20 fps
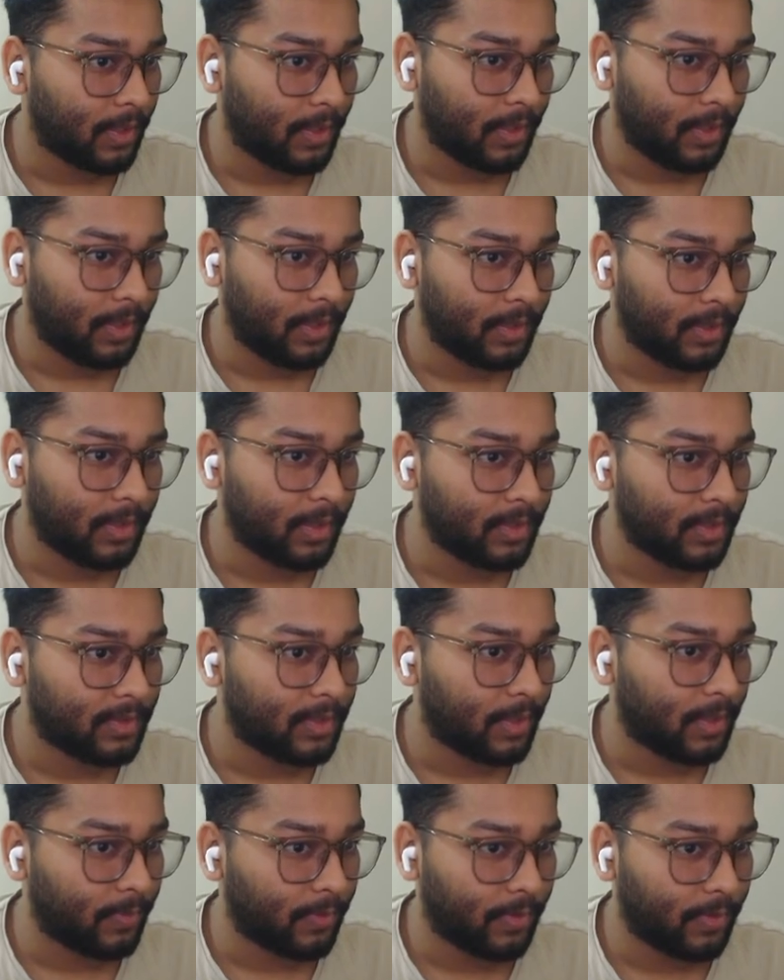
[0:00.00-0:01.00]
In
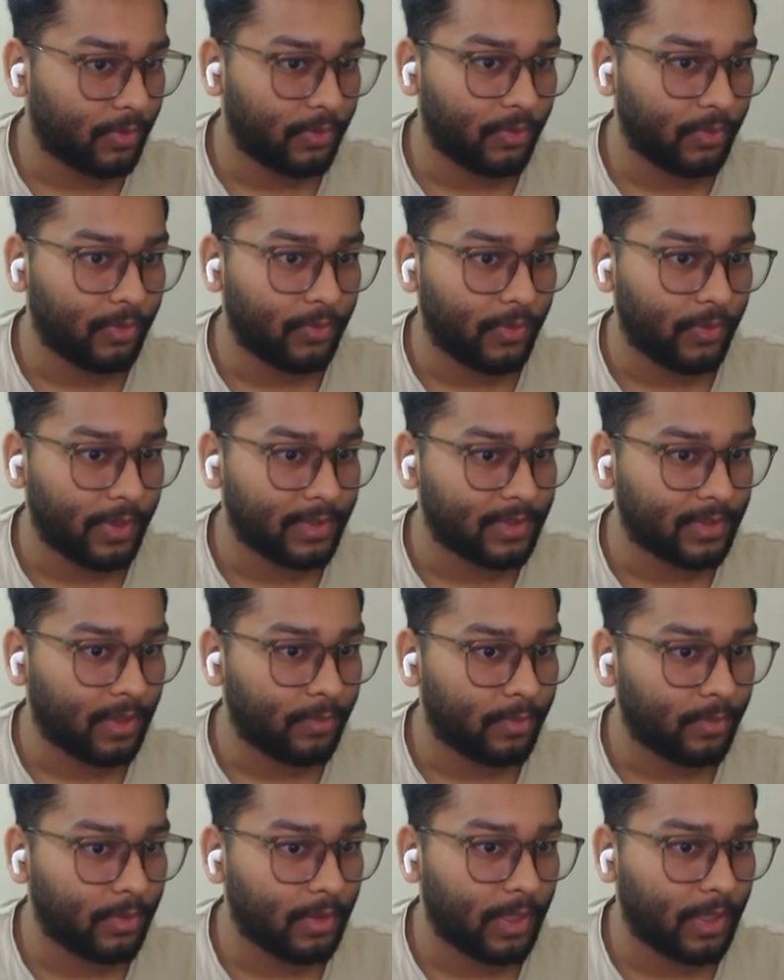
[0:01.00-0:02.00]
this I'm going to go to
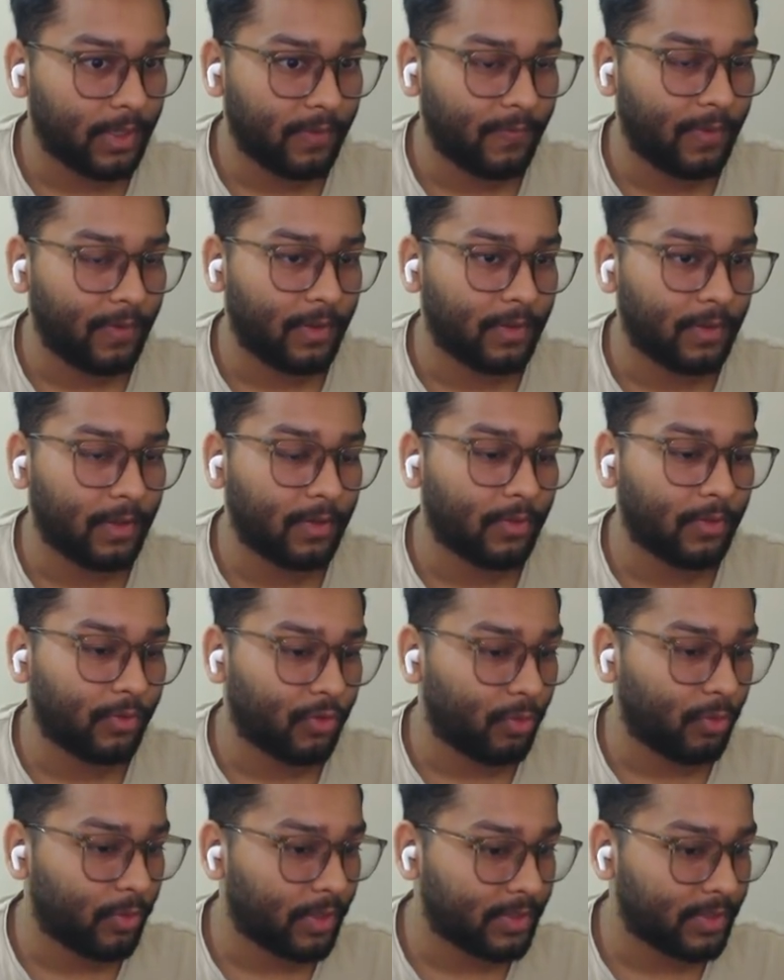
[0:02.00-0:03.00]
example, and if I
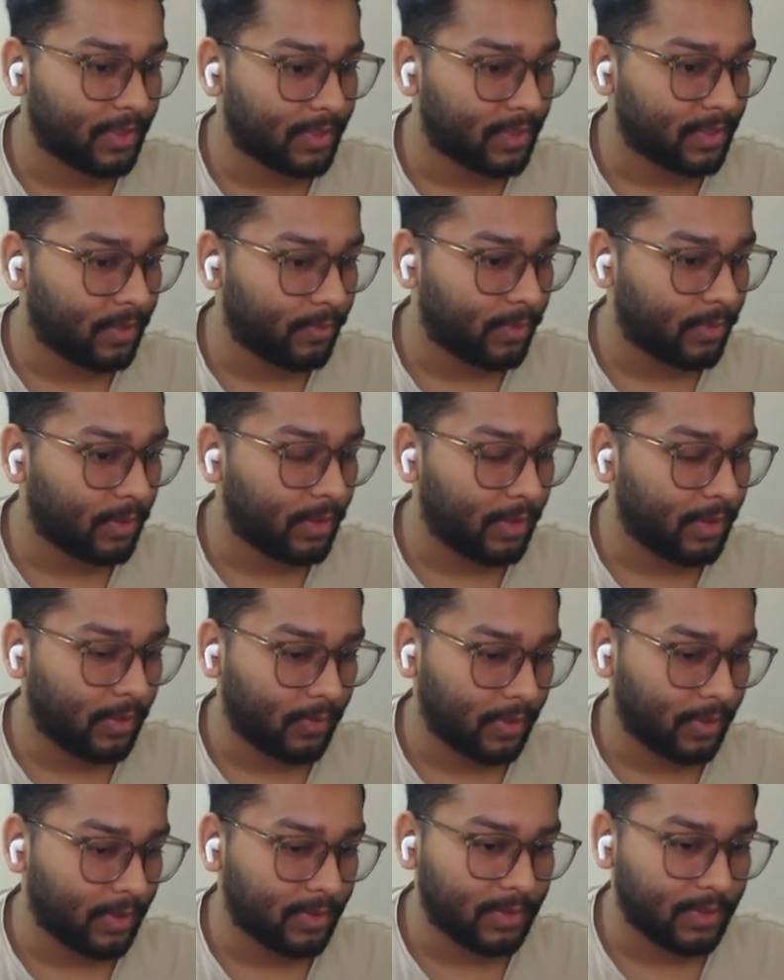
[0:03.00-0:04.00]
click on robotics
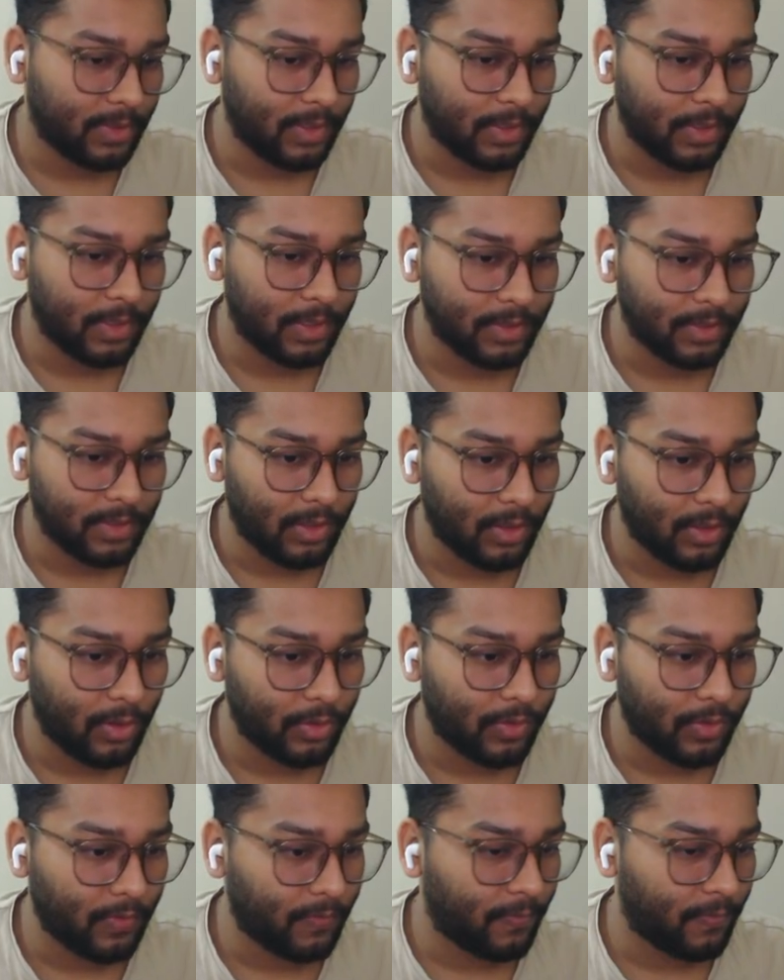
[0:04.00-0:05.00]
example, you can see there's
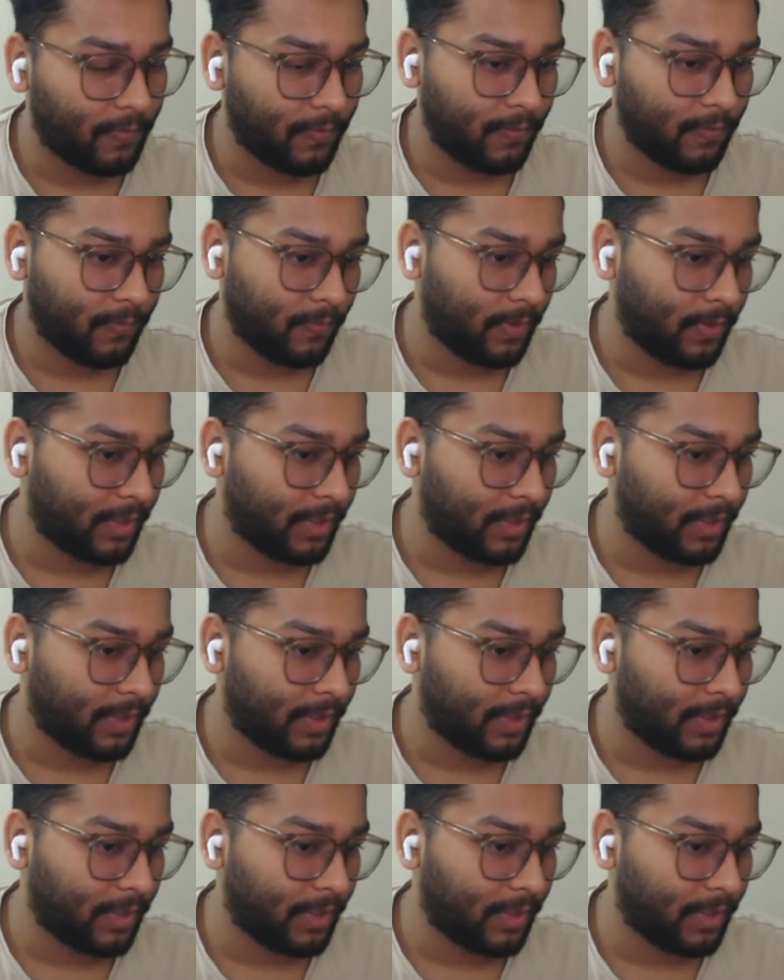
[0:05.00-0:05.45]
a lot of